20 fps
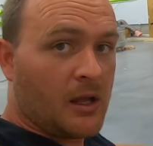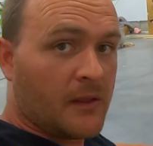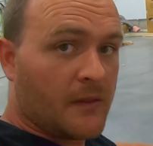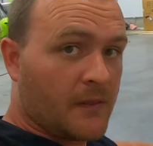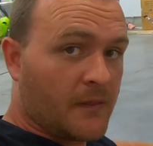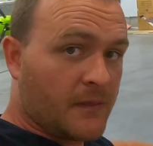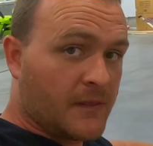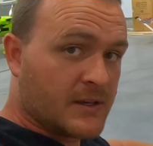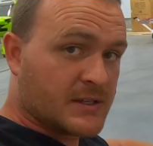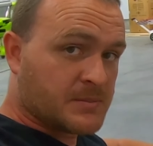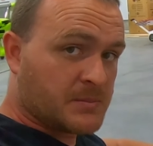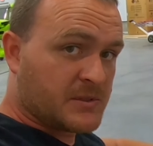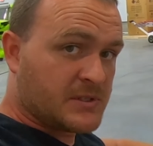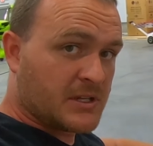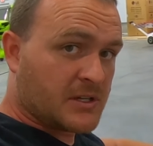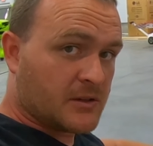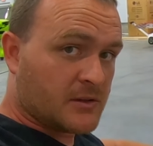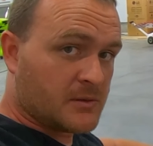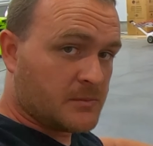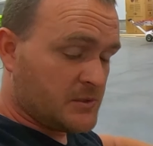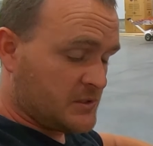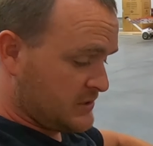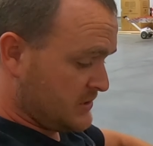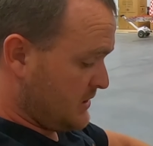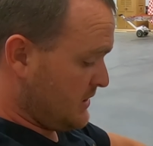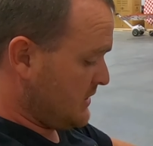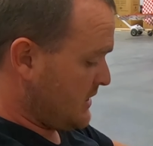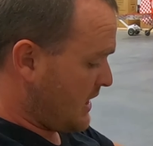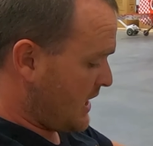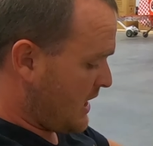This particular
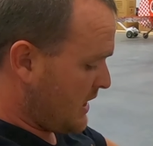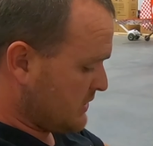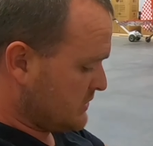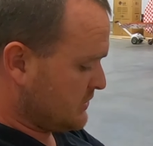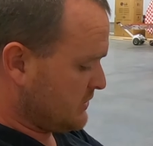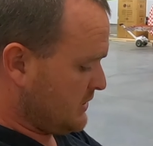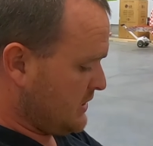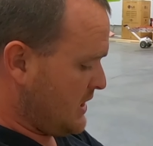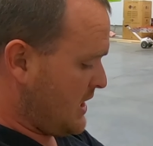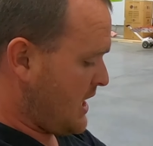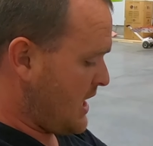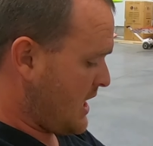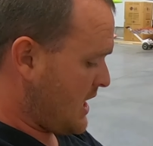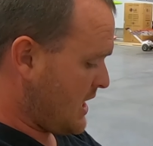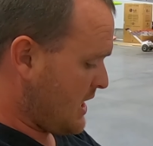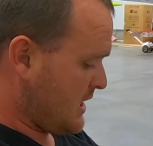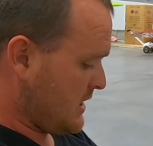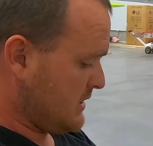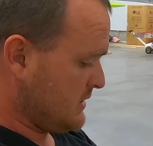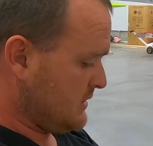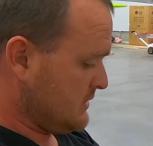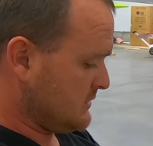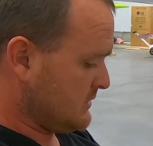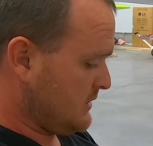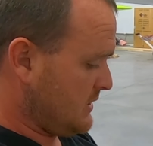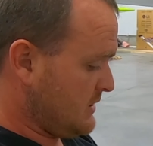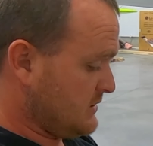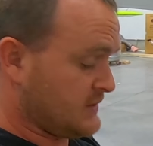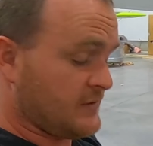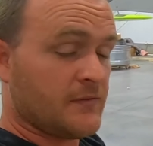machine actually
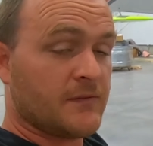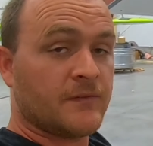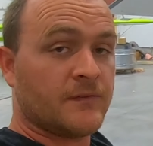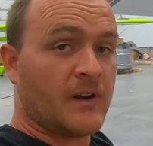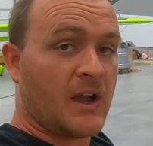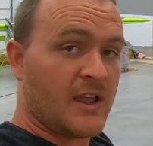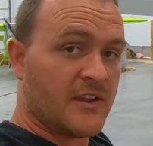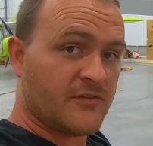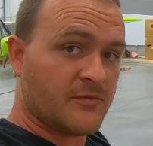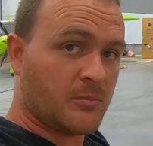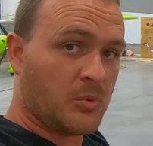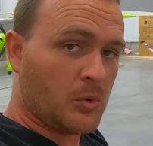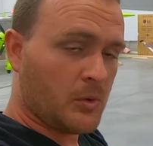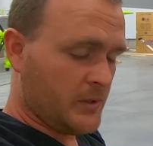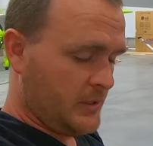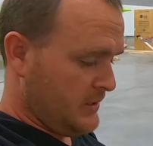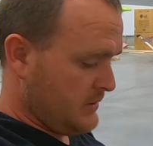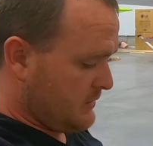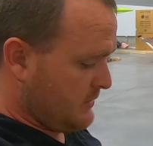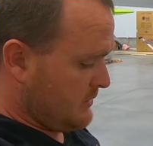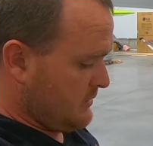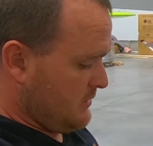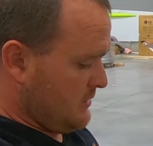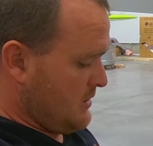is a 5-point.